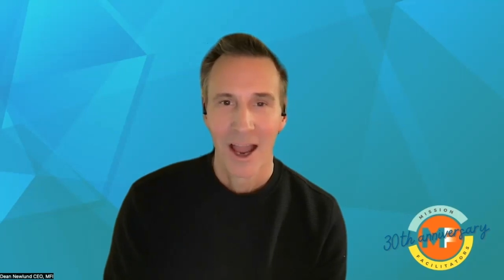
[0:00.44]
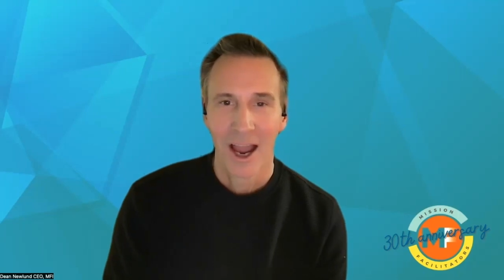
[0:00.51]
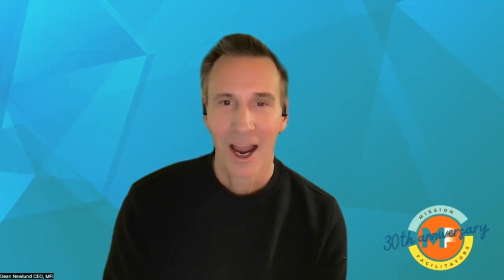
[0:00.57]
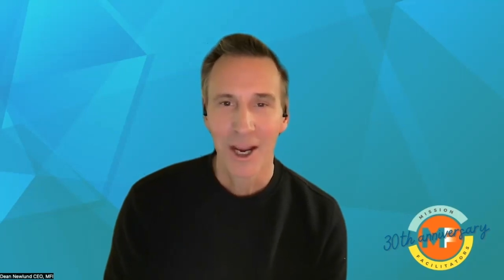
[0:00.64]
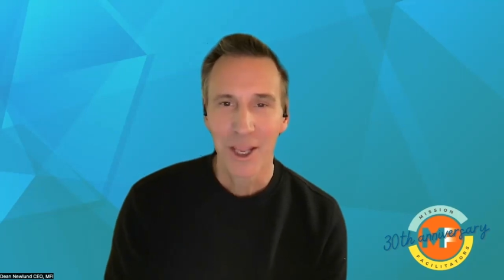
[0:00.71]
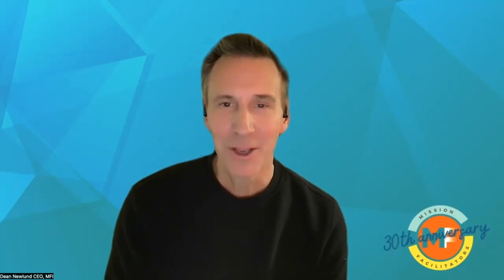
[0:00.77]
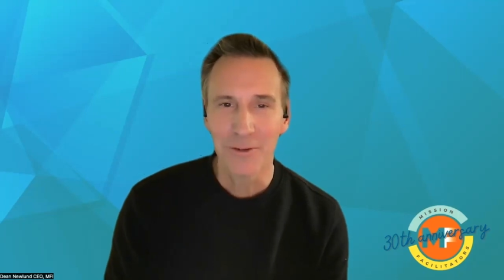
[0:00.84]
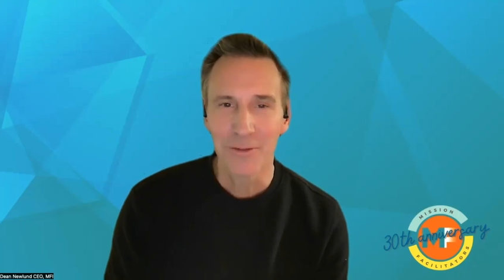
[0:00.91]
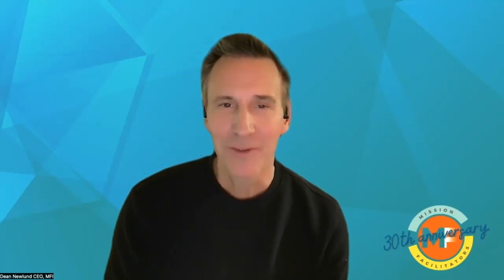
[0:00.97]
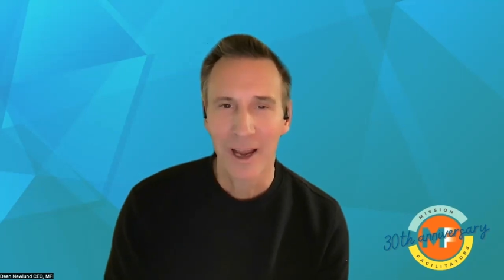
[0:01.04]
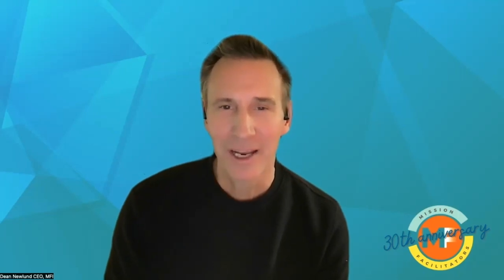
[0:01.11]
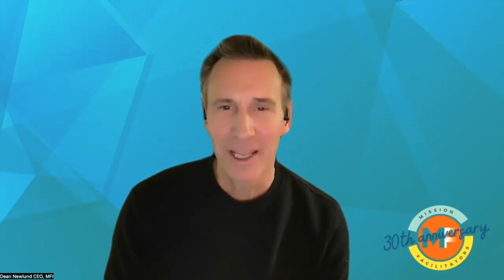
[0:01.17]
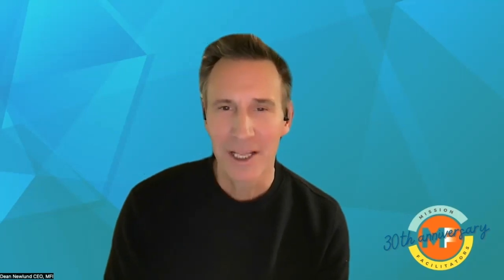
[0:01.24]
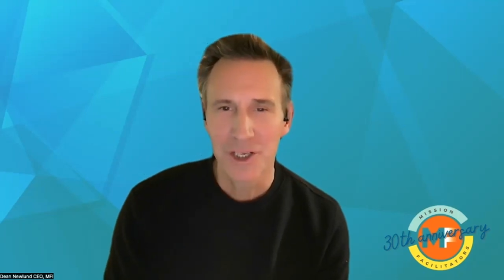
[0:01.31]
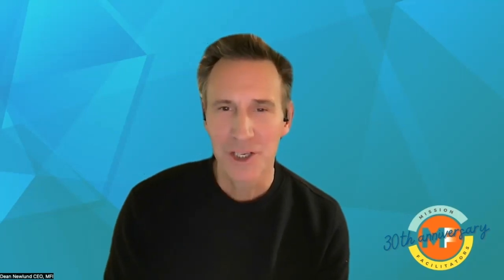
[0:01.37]
Are you
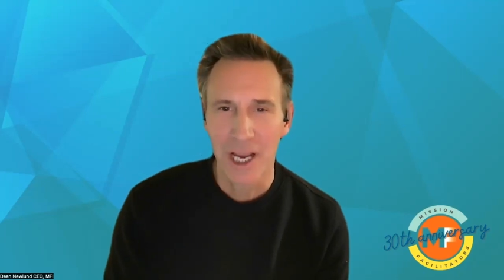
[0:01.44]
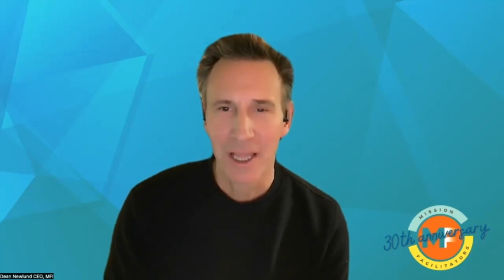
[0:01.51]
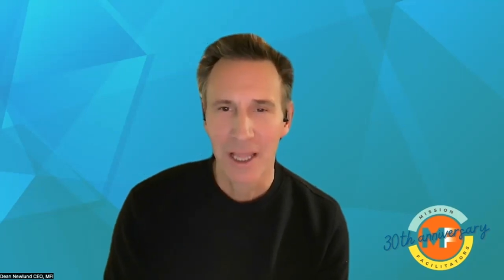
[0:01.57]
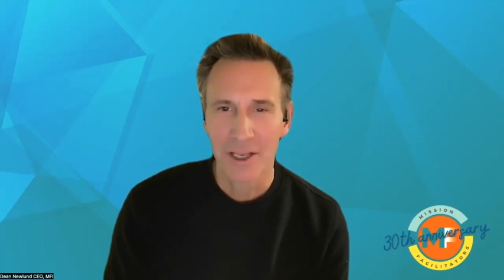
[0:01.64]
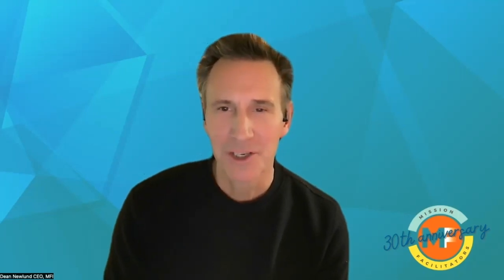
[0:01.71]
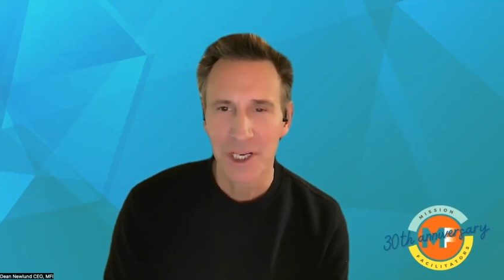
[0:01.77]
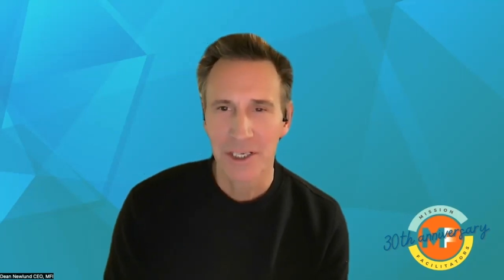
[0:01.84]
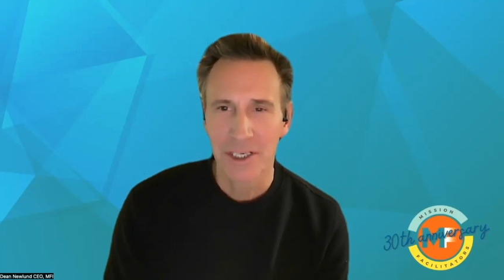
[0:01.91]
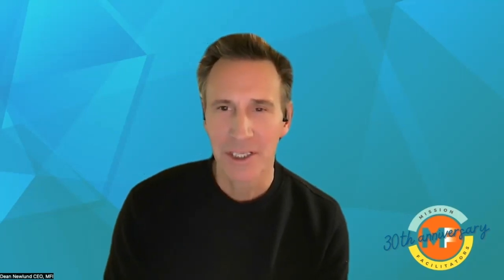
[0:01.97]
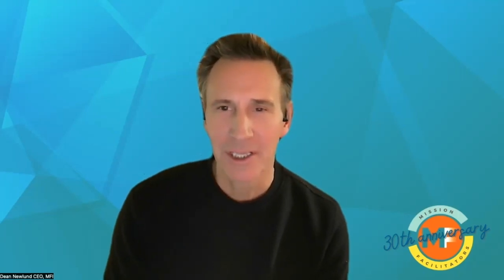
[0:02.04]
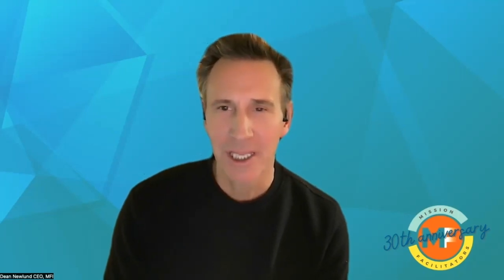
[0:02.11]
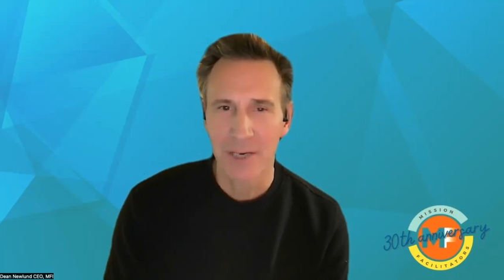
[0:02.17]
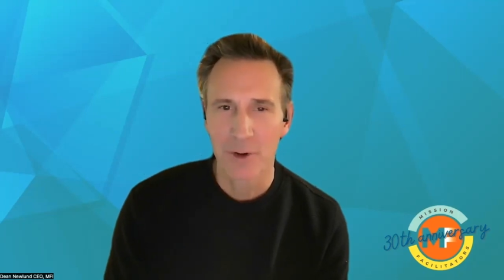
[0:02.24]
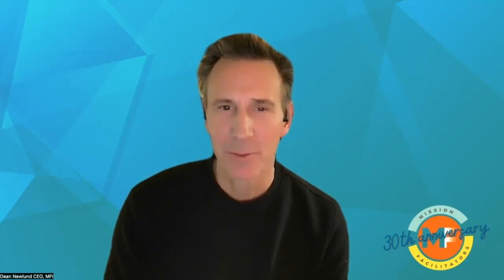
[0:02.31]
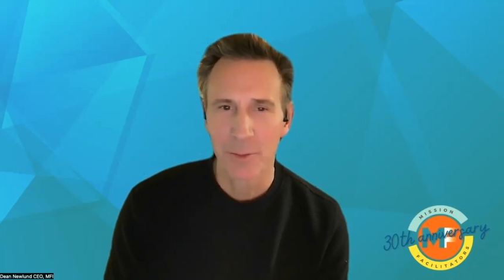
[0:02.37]
finding it challenging to
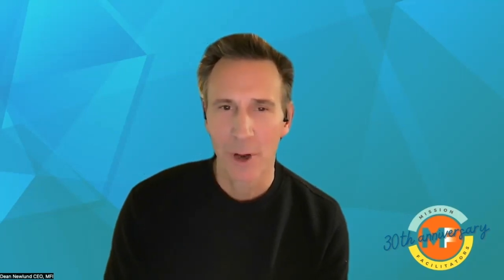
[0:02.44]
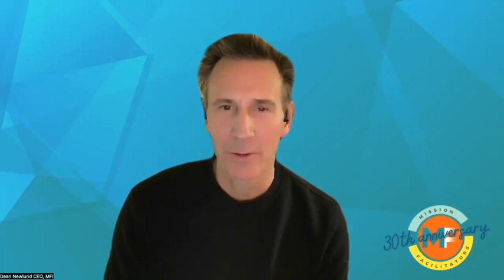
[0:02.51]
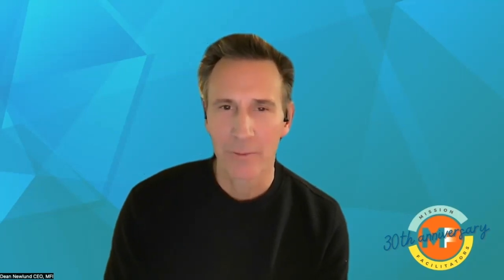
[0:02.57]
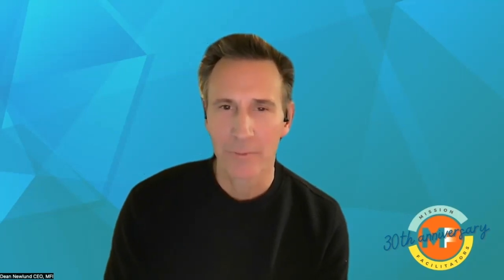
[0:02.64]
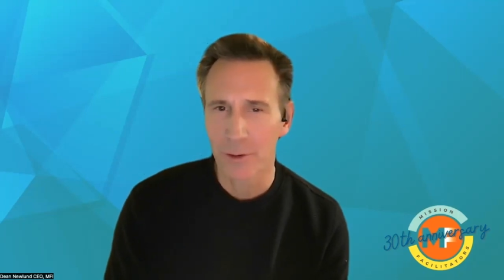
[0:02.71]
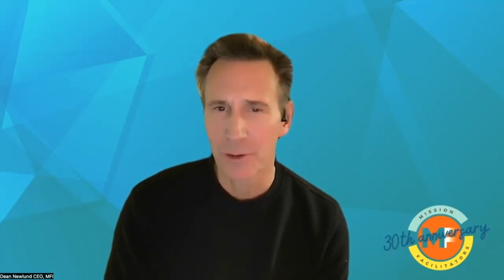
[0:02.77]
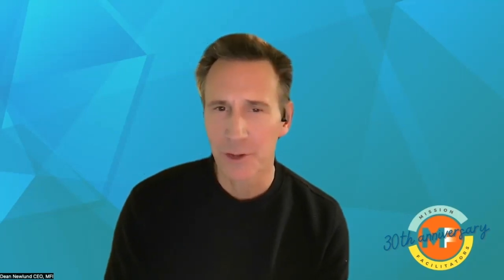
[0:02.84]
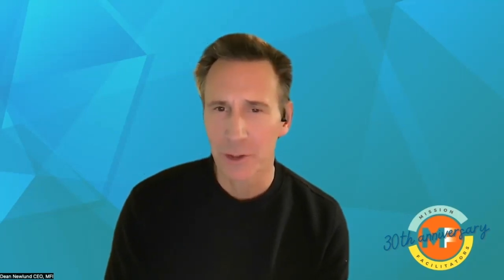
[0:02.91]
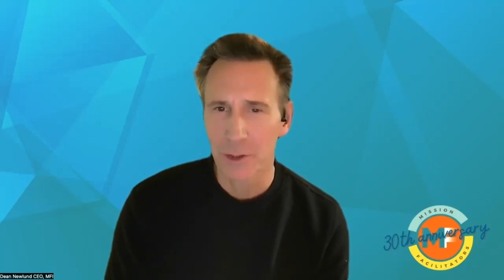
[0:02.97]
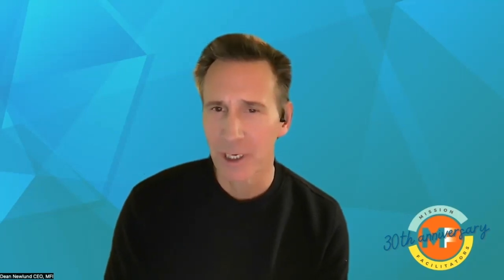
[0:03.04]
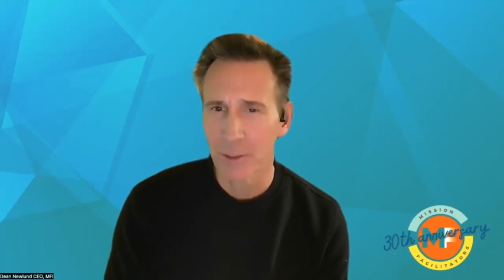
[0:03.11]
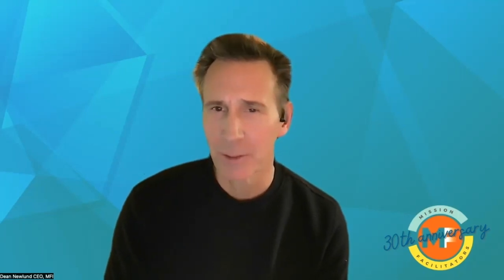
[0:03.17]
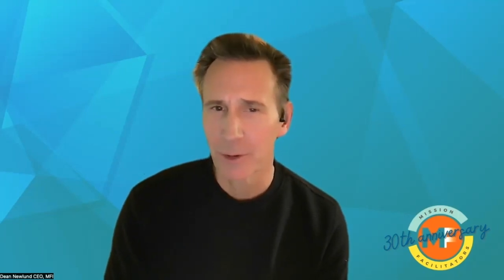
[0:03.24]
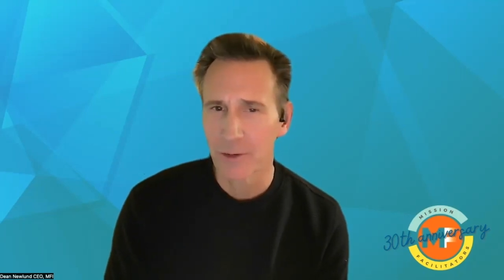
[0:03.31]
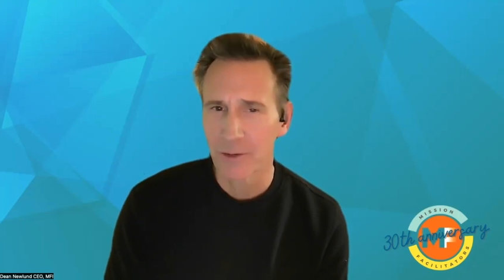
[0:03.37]
lead remote, virtual, and
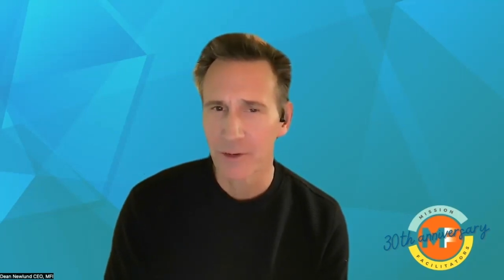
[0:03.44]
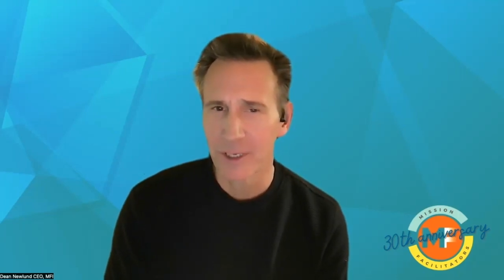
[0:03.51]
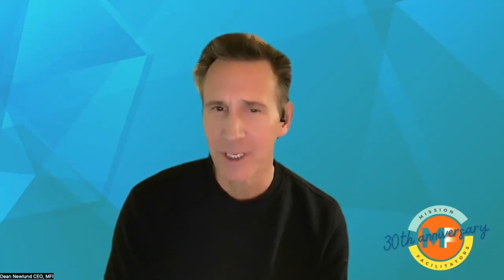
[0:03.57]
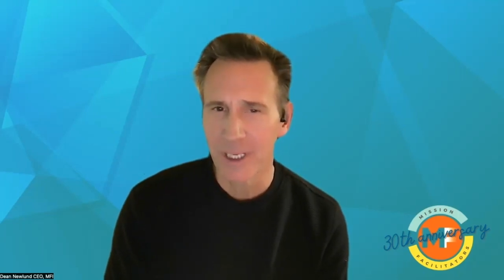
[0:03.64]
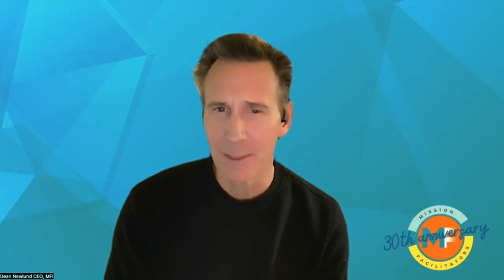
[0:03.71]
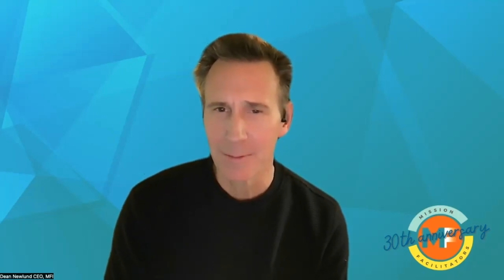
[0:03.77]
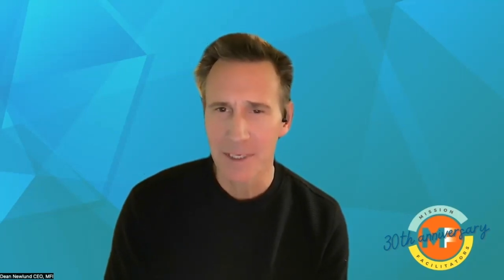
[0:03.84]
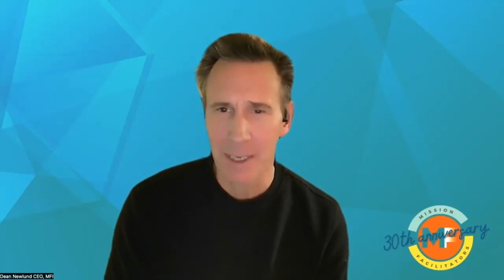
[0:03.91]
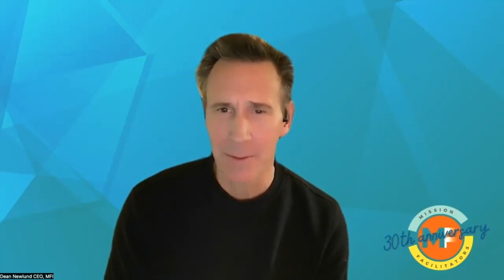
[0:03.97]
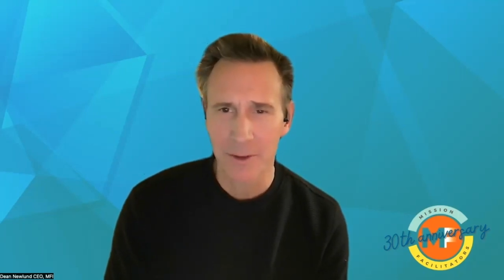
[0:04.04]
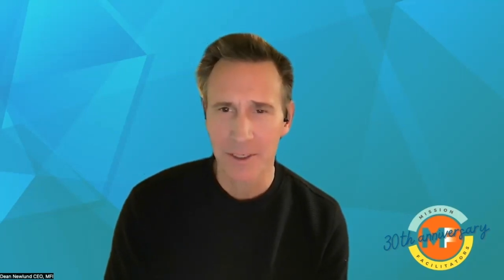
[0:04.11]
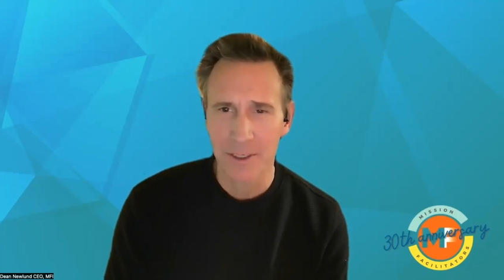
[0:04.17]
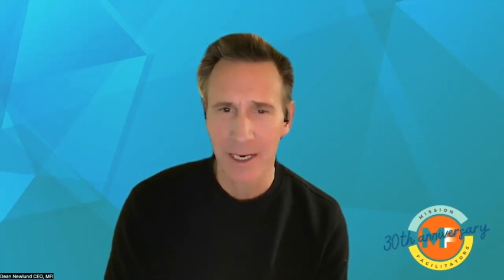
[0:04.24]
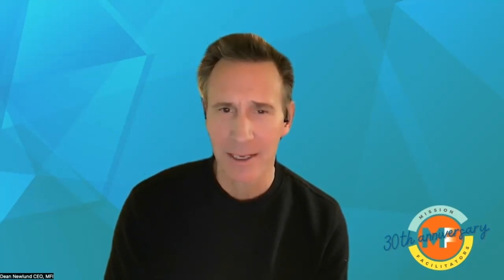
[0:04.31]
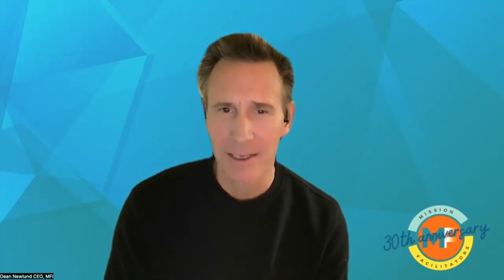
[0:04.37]
in person teams
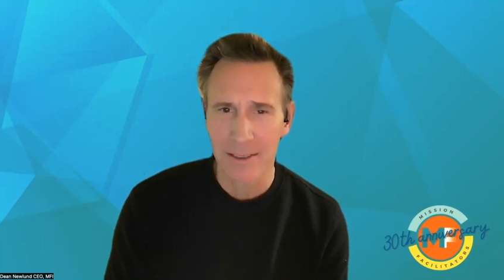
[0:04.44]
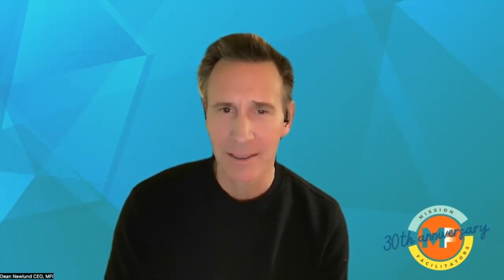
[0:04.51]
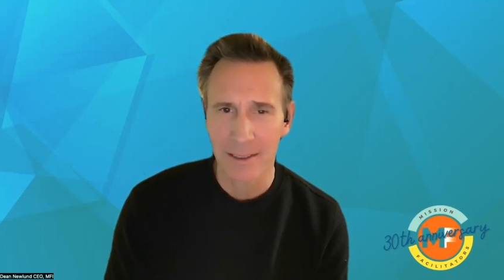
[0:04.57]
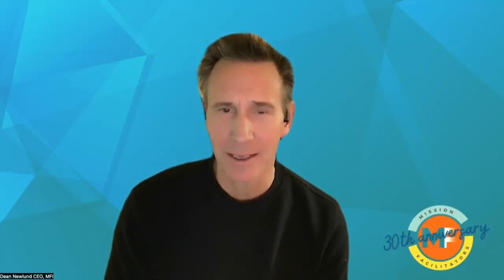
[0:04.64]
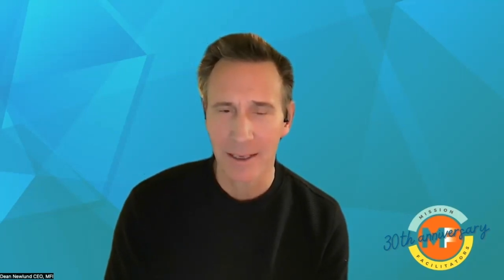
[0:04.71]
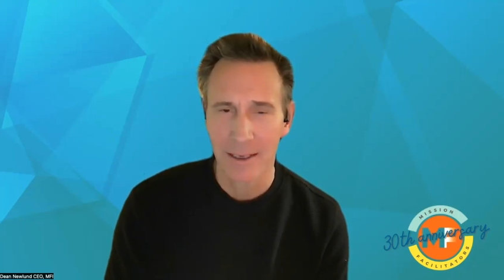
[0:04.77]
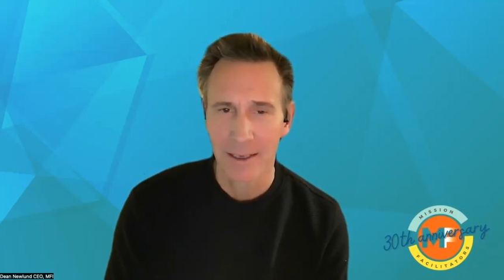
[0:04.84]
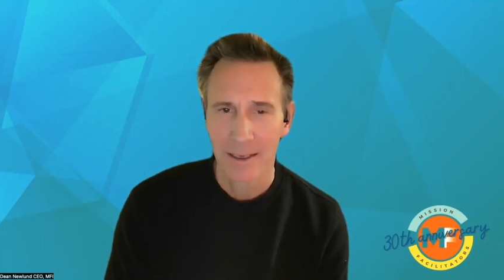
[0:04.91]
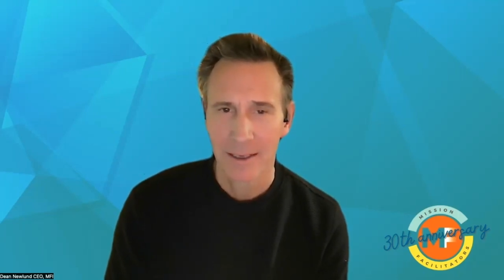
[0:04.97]
simultaneously?